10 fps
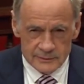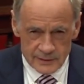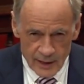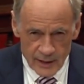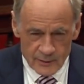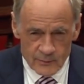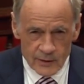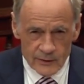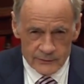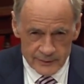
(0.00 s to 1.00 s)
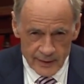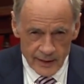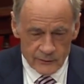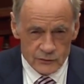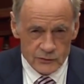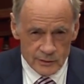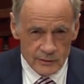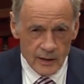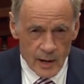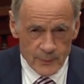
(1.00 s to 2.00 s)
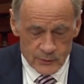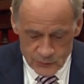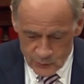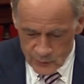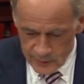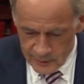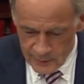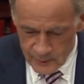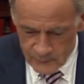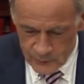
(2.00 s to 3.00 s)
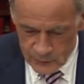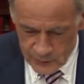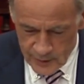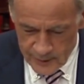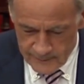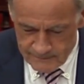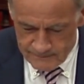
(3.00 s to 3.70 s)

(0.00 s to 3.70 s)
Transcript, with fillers: time today, and there's still opportunity today.